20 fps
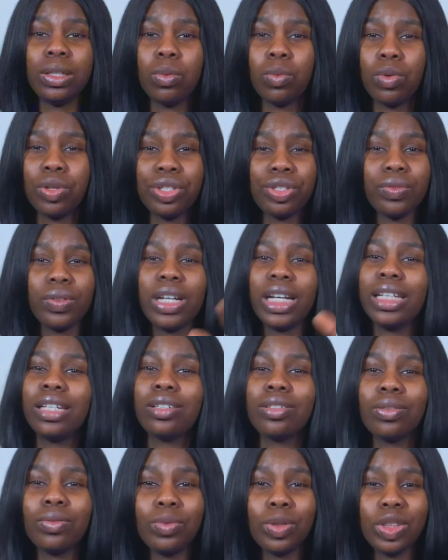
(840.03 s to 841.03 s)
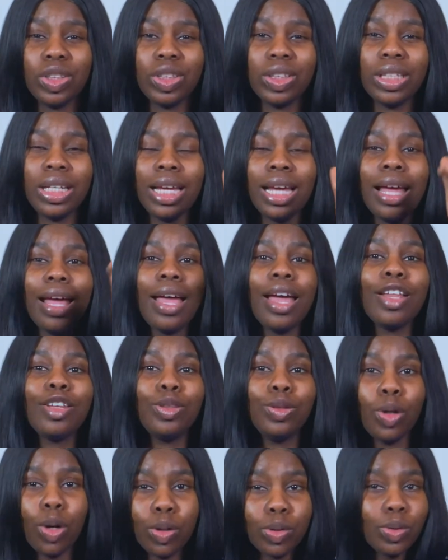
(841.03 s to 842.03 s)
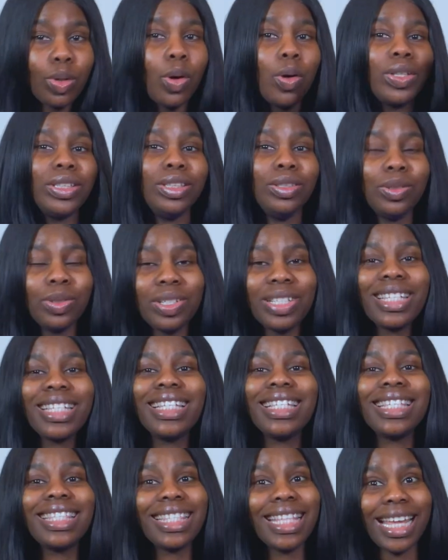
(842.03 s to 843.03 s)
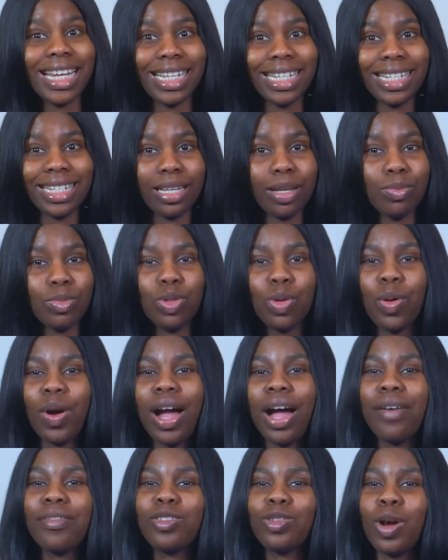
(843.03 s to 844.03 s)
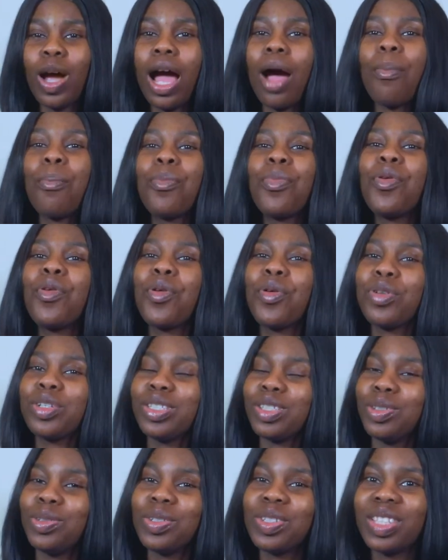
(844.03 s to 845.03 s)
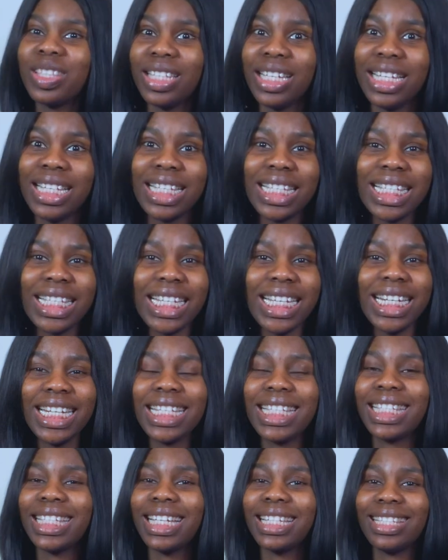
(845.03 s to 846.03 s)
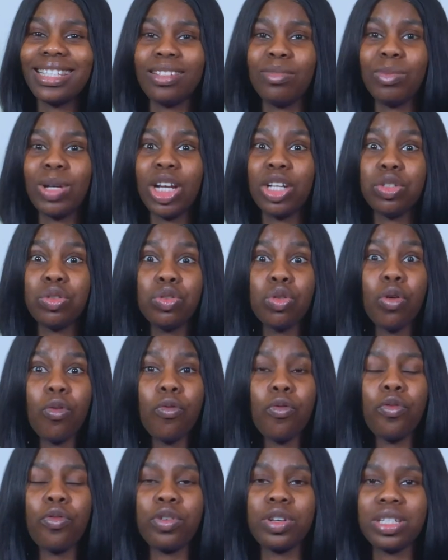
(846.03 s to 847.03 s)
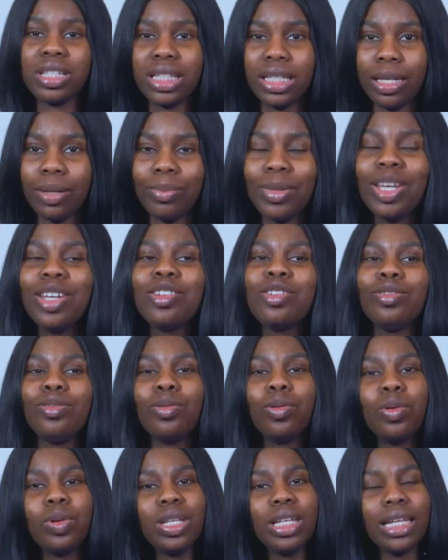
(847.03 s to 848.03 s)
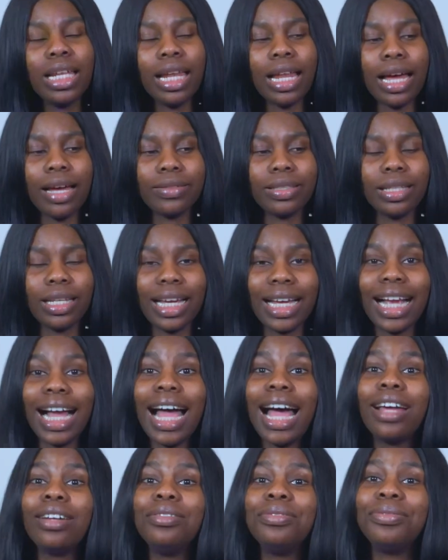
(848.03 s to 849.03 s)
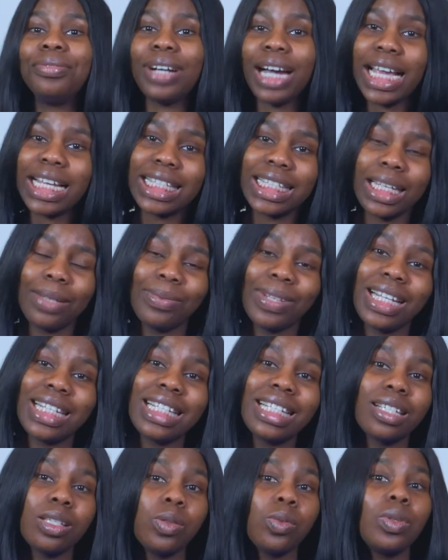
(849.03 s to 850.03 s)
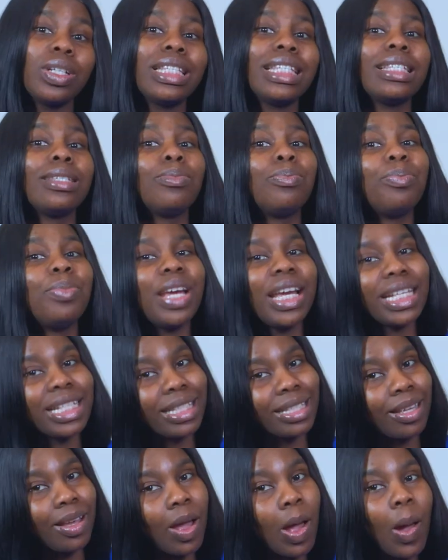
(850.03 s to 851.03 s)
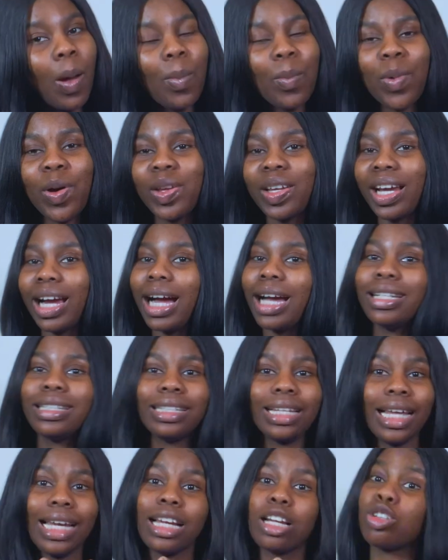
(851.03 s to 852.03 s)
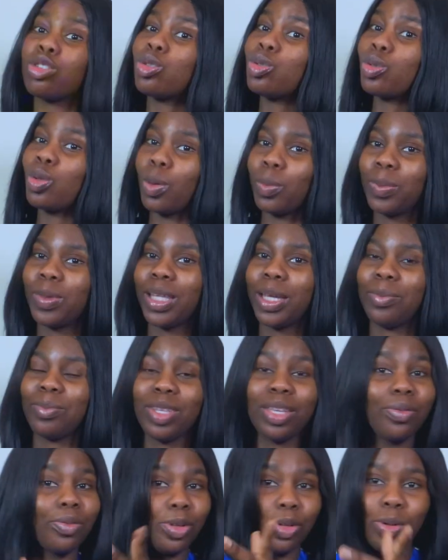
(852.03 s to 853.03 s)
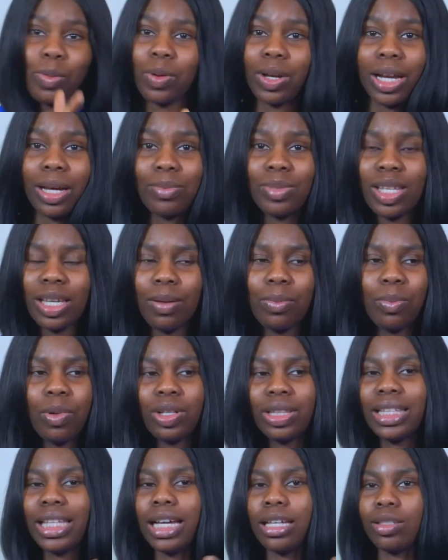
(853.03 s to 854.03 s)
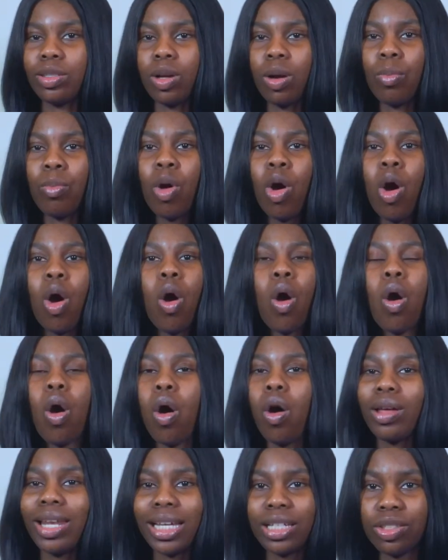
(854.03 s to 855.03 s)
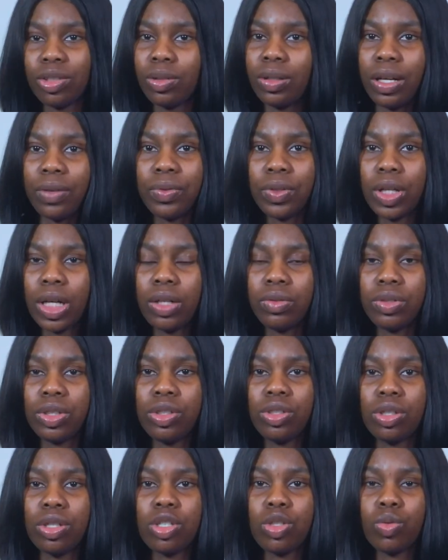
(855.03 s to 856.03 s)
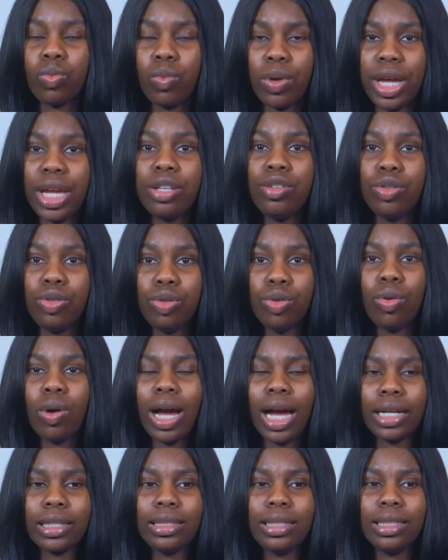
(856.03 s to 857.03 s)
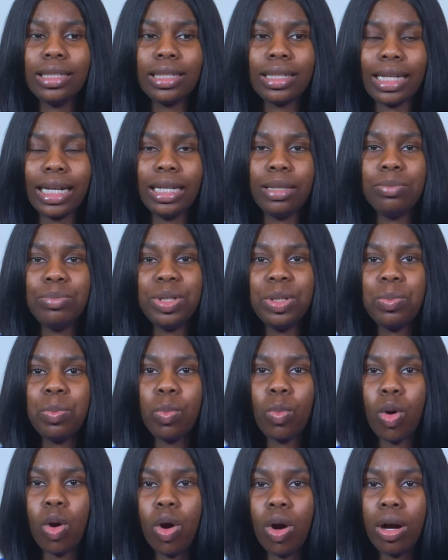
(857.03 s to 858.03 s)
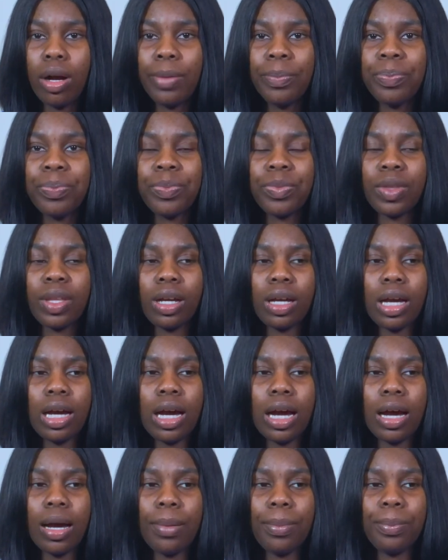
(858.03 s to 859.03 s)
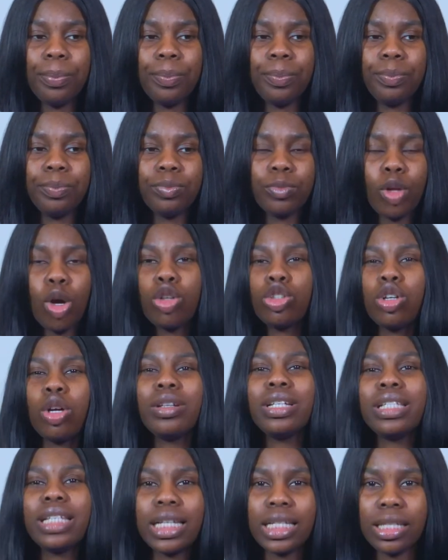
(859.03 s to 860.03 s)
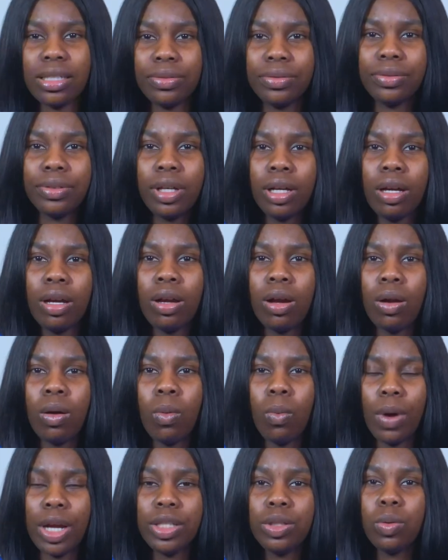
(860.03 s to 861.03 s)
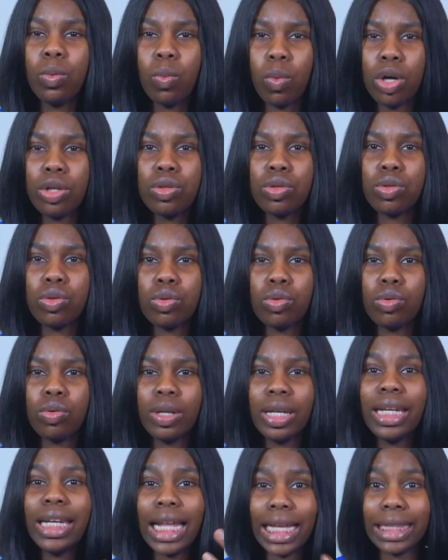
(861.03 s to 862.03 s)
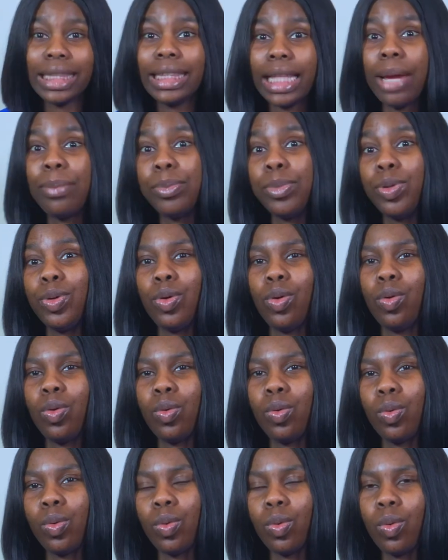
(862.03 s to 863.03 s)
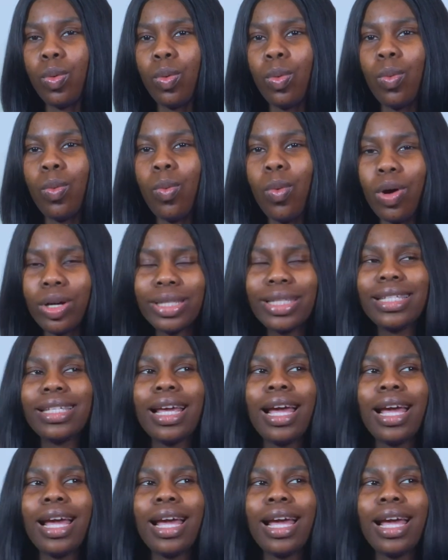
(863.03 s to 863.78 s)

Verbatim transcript: want, regardless of what the doctor or the nurse is telling them. You have to approach those things in a sensitive manner. You don't force them. You only act like advise them that this is what is best, but you can't like stop them, if you know what I'm saying. But there are some other geographical regions where you actually can be more authoritative when you want to let them know what